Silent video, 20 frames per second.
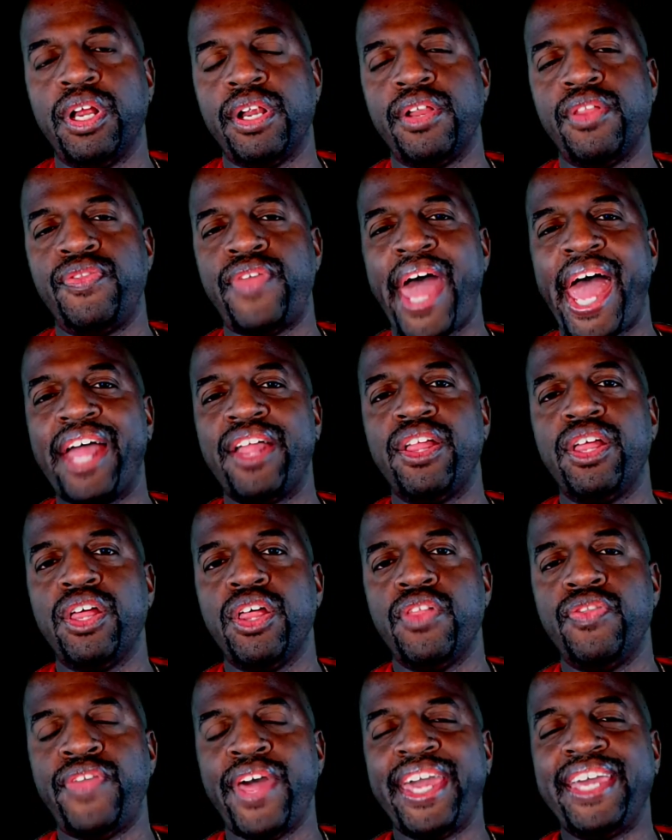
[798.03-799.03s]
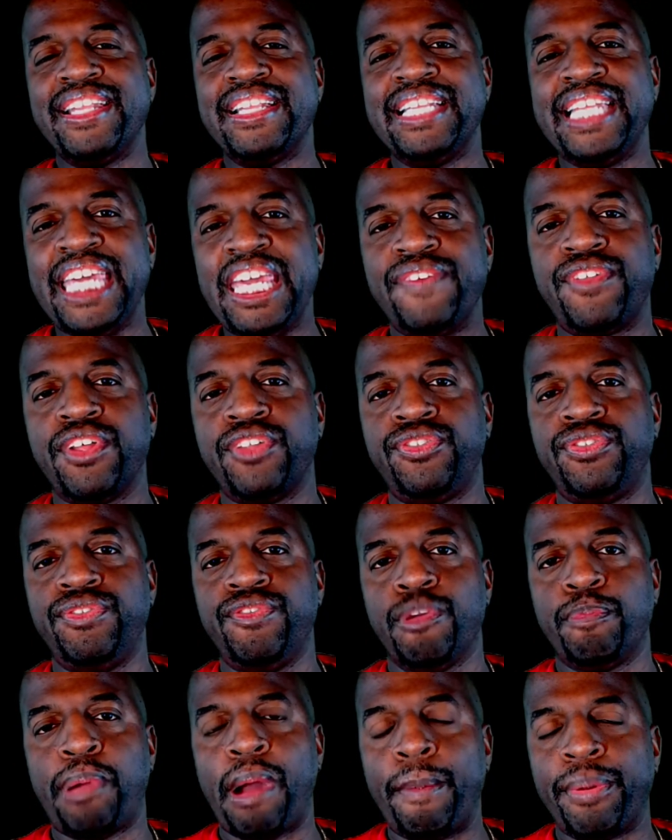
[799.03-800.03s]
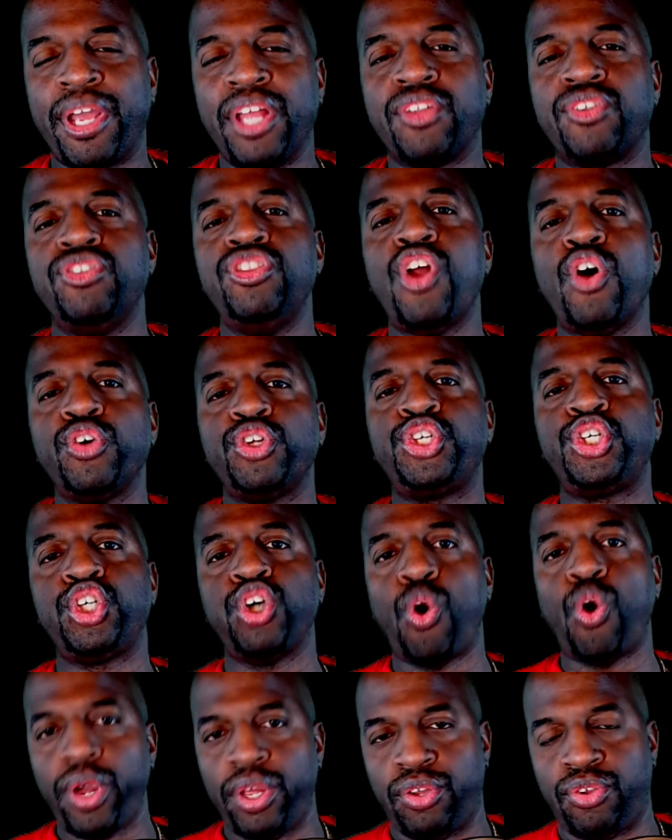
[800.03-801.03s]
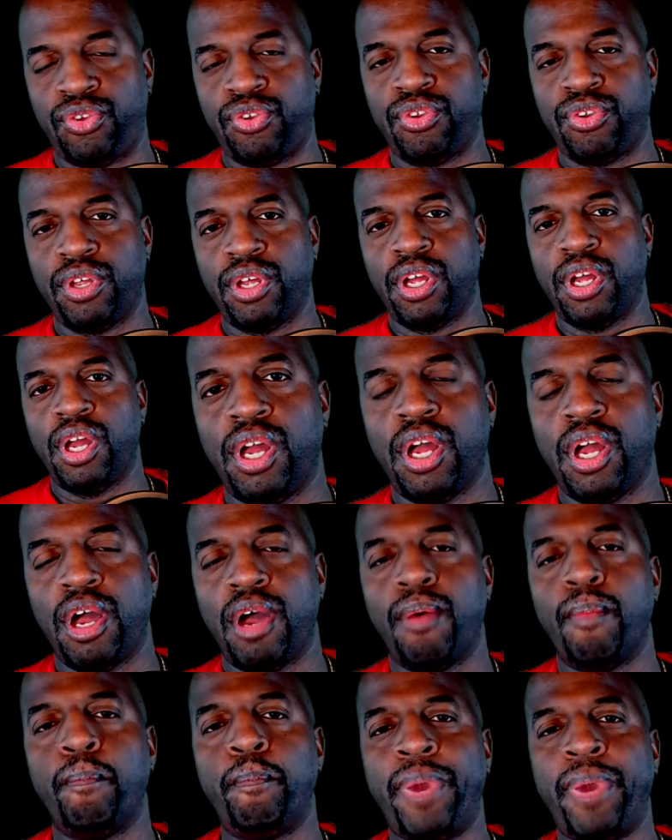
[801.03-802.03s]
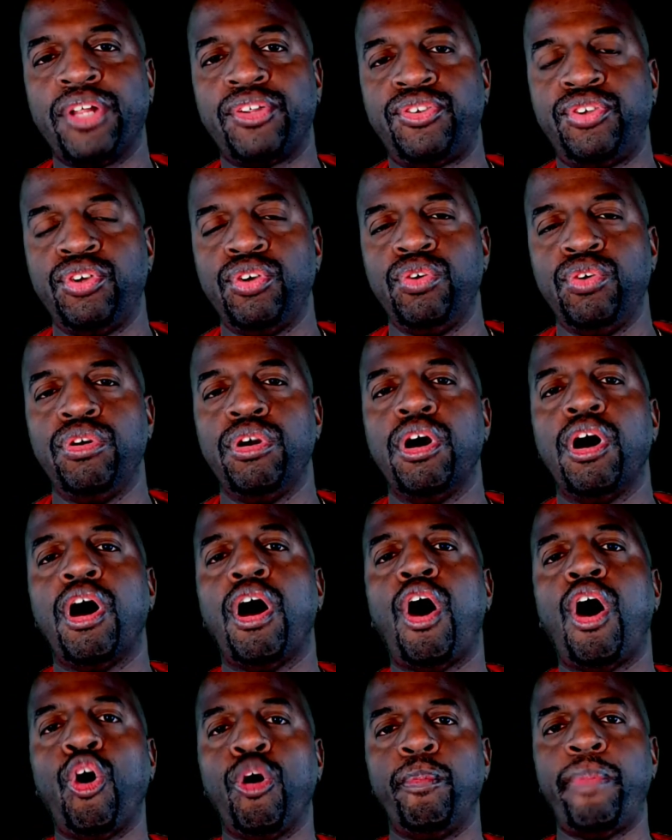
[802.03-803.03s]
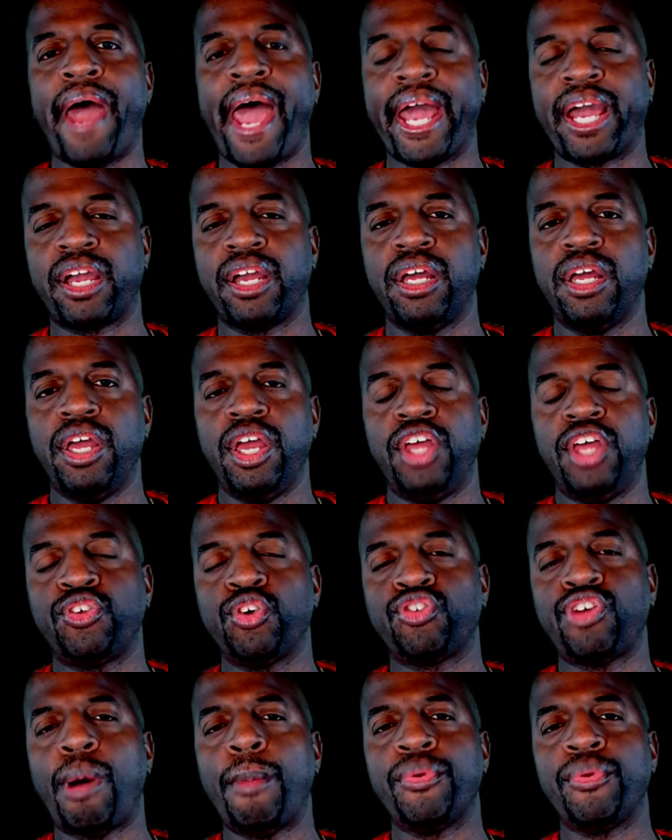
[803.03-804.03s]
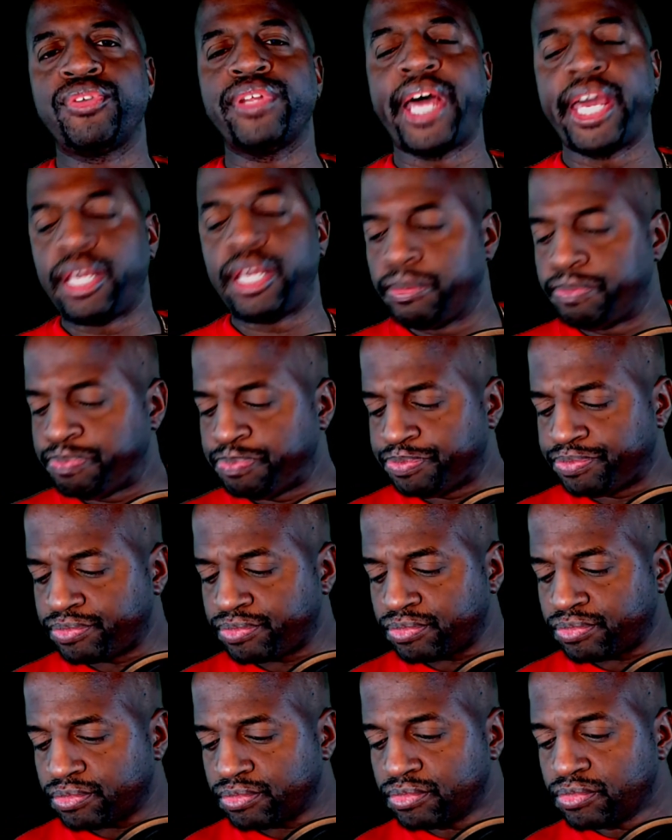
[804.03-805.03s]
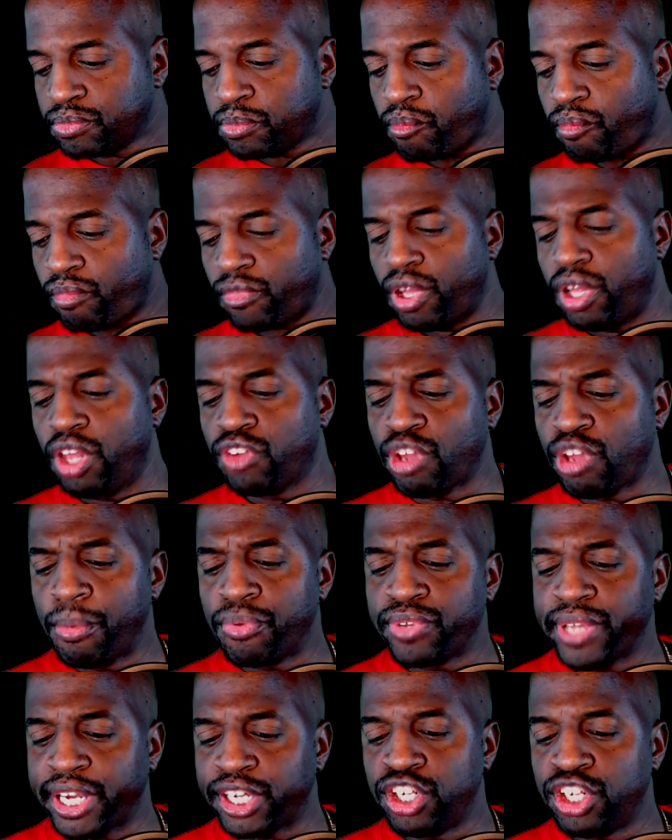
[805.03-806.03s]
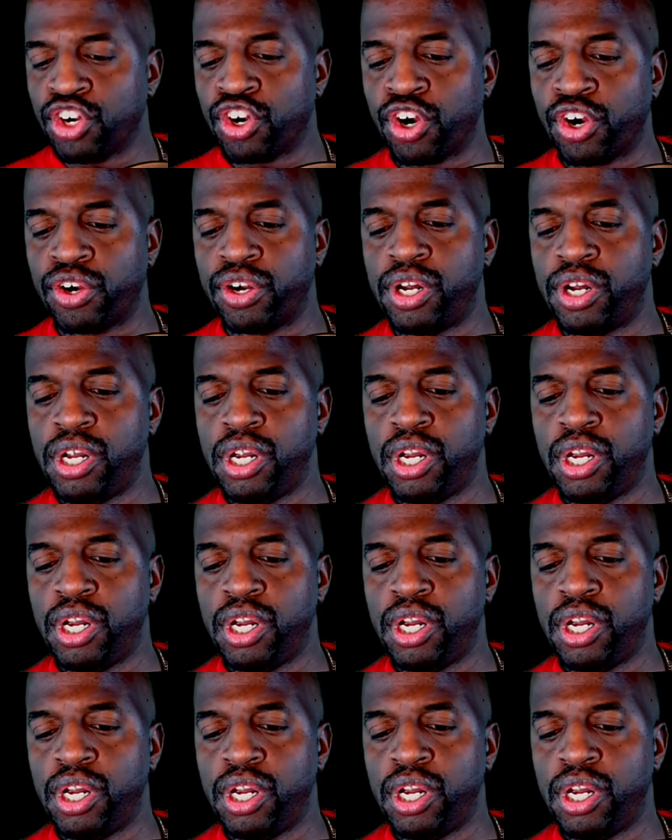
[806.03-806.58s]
that they leave the Republicans no choice but to hold back. So it's almost like it's almost like you're